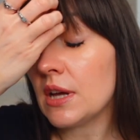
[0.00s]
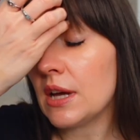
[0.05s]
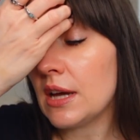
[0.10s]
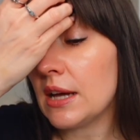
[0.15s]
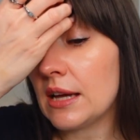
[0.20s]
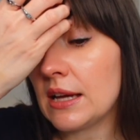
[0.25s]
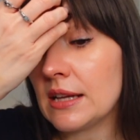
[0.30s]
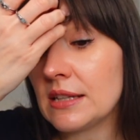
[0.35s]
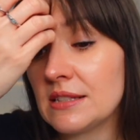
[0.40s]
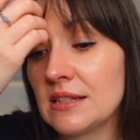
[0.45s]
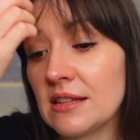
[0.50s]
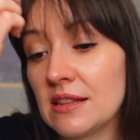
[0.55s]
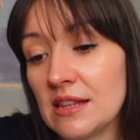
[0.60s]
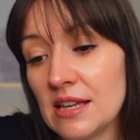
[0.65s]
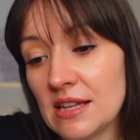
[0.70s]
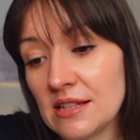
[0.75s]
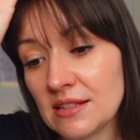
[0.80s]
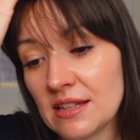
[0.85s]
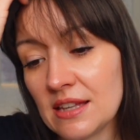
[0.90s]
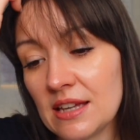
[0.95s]
And
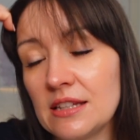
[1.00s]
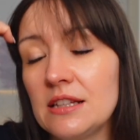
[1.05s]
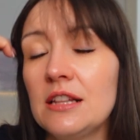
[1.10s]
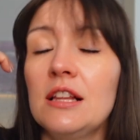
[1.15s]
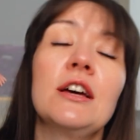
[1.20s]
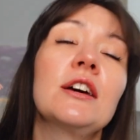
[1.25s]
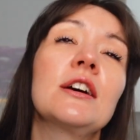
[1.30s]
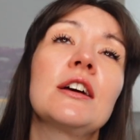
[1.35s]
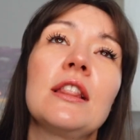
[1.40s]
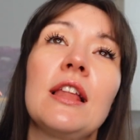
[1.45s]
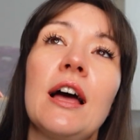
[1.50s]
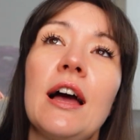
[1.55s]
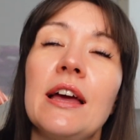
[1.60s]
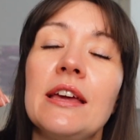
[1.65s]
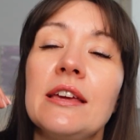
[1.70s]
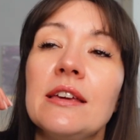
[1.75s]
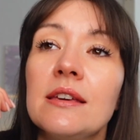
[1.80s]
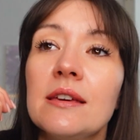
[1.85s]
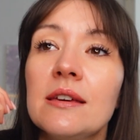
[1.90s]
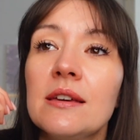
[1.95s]
this can look
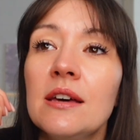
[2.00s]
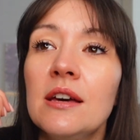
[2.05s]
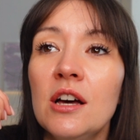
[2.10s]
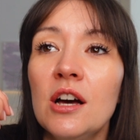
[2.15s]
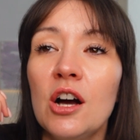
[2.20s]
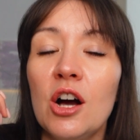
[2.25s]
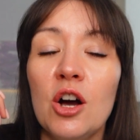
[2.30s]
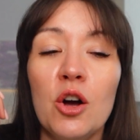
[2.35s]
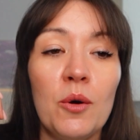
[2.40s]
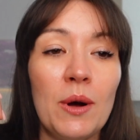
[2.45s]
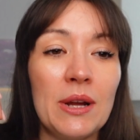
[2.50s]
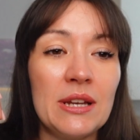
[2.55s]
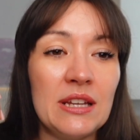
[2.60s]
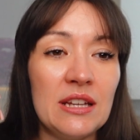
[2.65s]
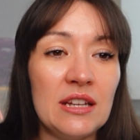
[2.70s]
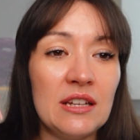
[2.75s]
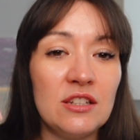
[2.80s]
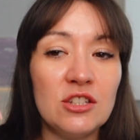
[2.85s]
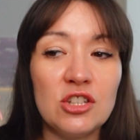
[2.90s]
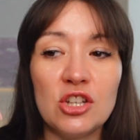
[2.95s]
like, oh, I
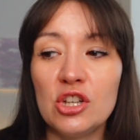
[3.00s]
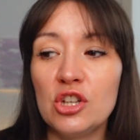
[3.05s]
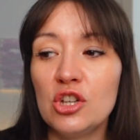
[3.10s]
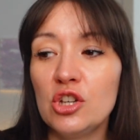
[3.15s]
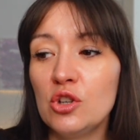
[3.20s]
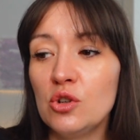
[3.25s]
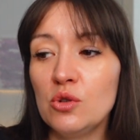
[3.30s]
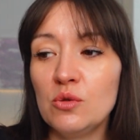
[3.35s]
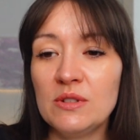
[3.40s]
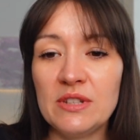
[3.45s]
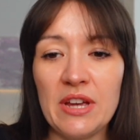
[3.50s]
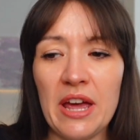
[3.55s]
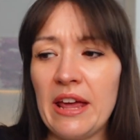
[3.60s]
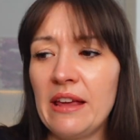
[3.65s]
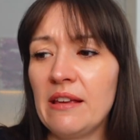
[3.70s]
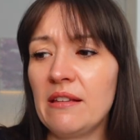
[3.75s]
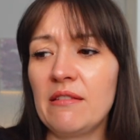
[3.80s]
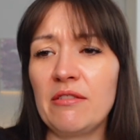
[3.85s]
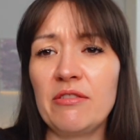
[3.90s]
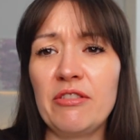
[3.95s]
need to
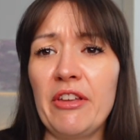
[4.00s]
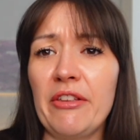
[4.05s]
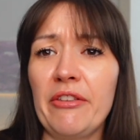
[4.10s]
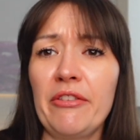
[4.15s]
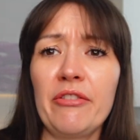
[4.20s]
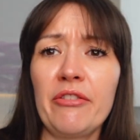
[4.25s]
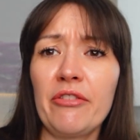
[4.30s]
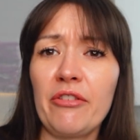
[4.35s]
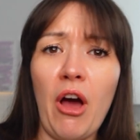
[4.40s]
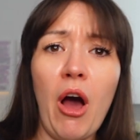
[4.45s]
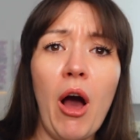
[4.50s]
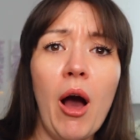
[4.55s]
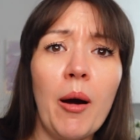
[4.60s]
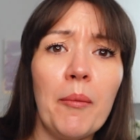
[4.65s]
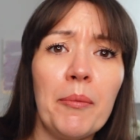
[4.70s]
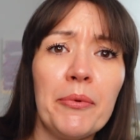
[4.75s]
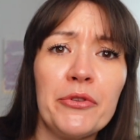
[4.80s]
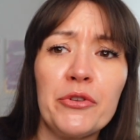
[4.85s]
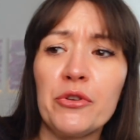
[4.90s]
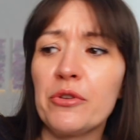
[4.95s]
take this
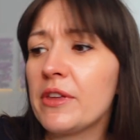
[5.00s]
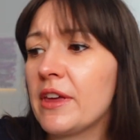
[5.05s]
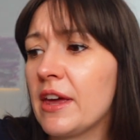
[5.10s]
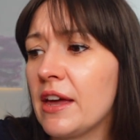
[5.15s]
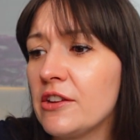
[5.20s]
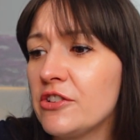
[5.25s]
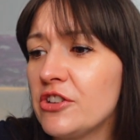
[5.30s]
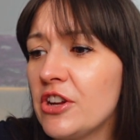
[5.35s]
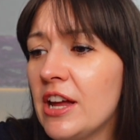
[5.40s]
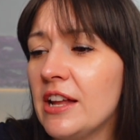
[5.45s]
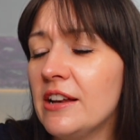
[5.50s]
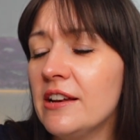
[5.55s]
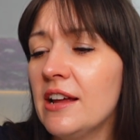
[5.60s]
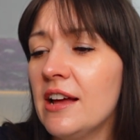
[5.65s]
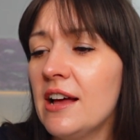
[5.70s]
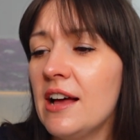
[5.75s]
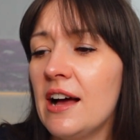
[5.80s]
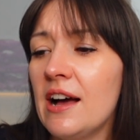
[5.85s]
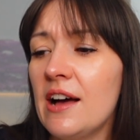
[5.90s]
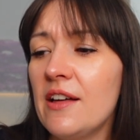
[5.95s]
cup to the kitchen,
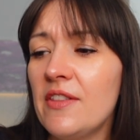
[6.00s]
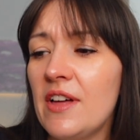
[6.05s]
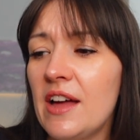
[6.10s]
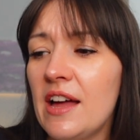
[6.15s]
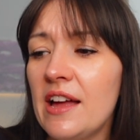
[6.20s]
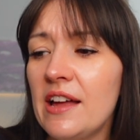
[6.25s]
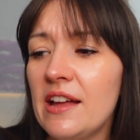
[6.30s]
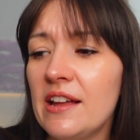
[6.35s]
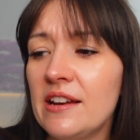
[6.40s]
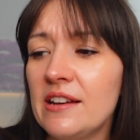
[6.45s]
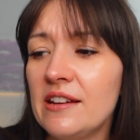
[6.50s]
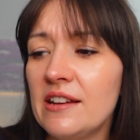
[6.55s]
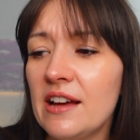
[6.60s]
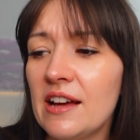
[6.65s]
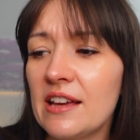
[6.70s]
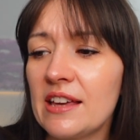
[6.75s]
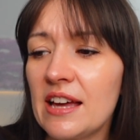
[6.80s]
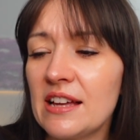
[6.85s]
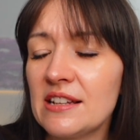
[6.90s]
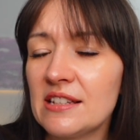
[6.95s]
and then
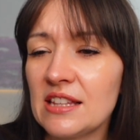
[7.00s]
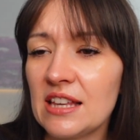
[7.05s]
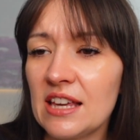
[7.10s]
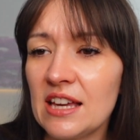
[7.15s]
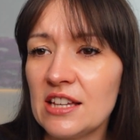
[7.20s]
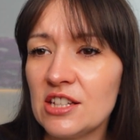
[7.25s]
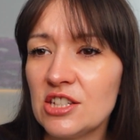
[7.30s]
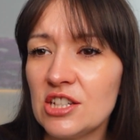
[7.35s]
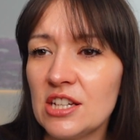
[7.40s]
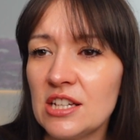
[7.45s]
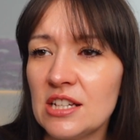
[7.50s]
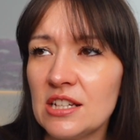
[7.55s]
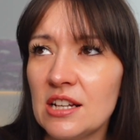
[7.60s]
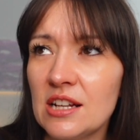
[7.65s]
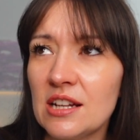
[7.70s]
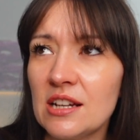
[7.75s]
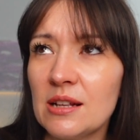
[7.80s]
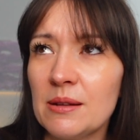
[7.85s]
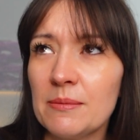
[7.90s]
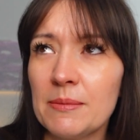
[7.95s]
I get to the kitchen
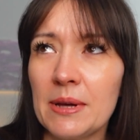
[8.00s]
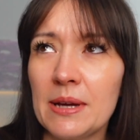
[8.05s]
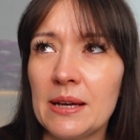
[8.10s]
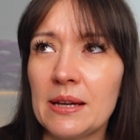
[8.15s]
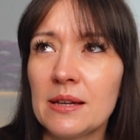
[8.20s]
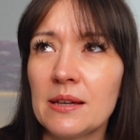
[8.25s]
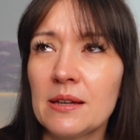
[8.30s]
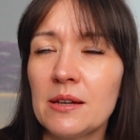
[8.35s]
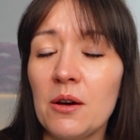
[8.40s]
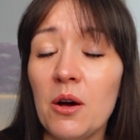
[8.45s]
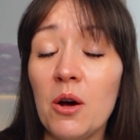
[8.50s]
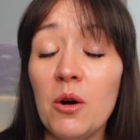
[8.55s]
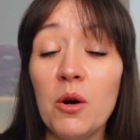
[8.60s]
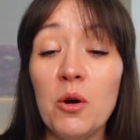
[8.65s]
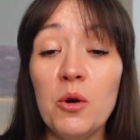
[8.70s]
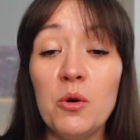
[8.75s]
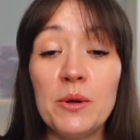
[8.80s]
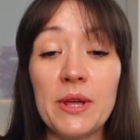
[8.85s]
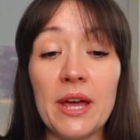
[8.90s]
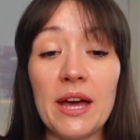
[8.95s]
and I'm like,
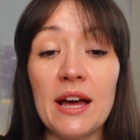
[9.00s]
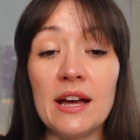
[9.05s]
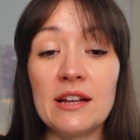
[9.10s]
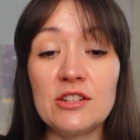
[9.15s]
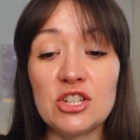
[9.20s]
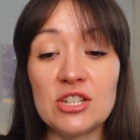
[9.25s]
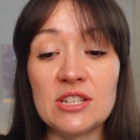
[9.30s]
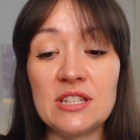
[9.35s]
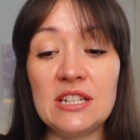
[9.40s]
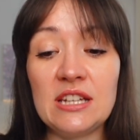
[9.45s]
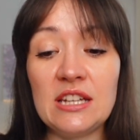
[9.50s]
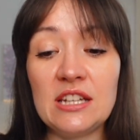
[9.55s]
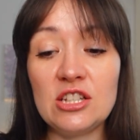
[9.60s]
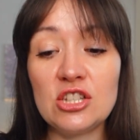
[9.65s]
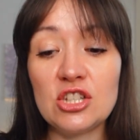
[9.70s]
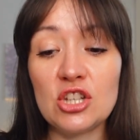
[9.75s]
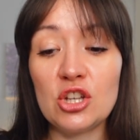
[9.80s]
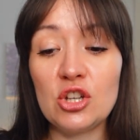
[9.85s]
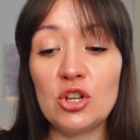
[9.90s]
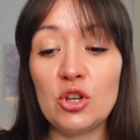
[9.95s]
oh yeah, I just need
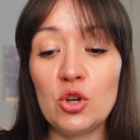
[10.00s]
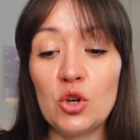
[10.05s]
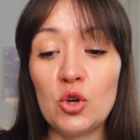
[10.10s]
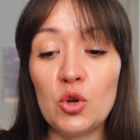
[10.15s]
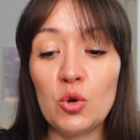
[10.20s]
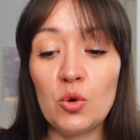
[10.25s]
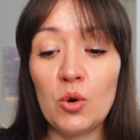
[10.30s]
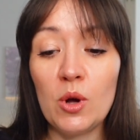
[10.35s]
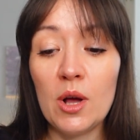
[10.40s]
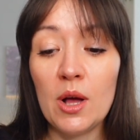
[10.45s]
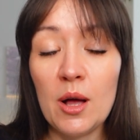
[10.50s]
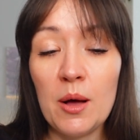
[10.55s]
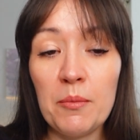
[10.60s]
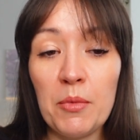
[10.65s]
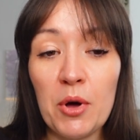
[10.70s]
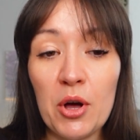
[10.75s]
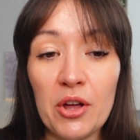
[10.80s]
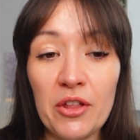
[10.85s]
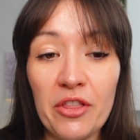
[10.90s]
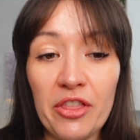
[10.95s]
to
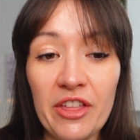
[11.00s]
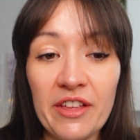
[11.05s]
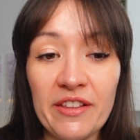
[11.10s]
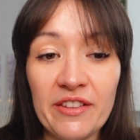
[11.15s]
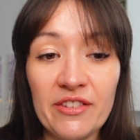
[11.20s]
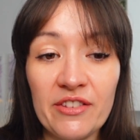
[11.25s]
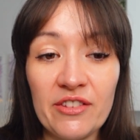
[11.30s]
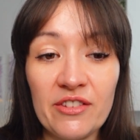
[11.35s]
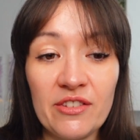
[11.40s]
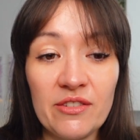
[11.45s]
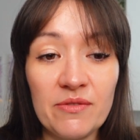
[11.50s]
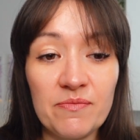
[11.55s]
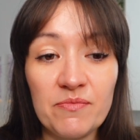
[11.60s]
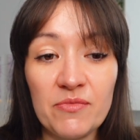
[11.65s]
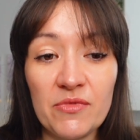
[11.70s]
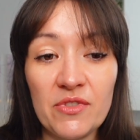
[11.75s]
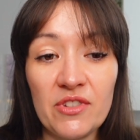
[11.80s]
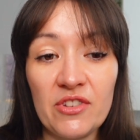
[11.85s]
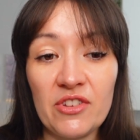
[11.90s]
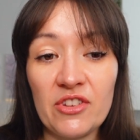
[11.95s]
put this
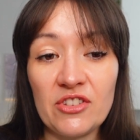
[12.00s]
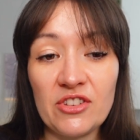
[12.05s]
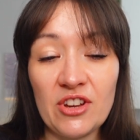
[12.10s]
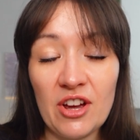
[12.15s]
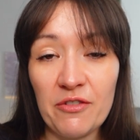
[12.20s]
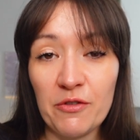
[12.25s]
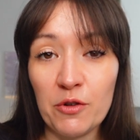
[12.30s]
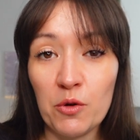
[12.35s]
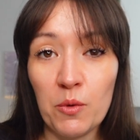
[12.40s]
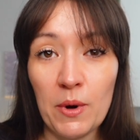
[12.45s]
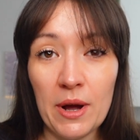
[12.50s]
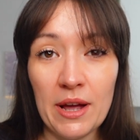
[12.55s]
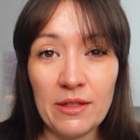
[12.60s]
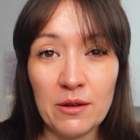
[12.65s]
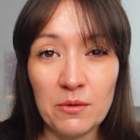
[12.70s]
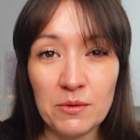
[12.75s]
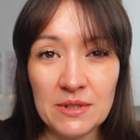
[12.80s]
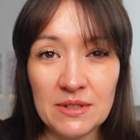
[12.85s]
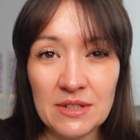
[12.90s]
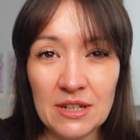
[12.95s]
stuff away
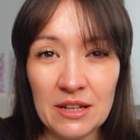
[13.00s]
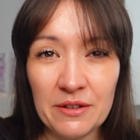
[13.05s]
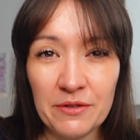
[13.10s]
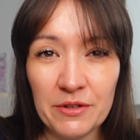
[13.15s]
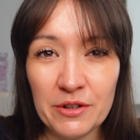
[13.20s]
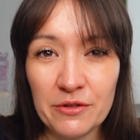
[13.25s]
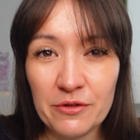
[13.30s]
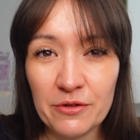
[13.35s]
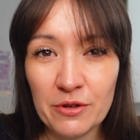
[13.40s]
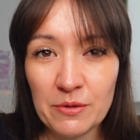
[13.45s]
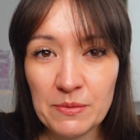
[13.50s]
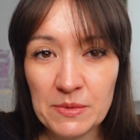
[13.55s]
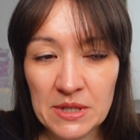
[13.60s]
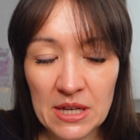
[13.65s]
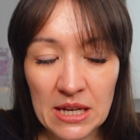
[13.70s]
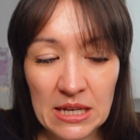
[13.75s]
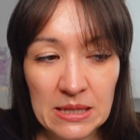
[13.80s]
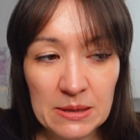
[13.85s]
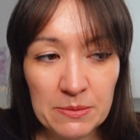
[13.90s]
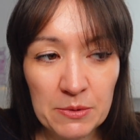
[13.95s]
that was delivered from
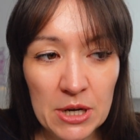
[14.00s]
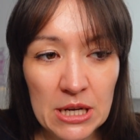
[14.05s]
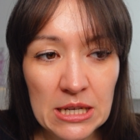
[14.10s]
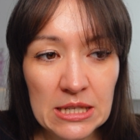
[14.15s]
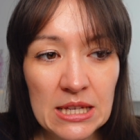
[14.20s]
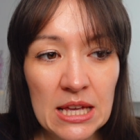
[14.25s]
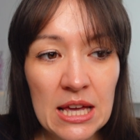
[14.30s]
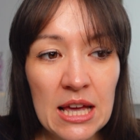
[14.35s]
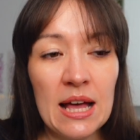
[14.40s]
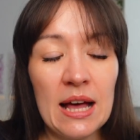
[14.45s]
Sainsbury's.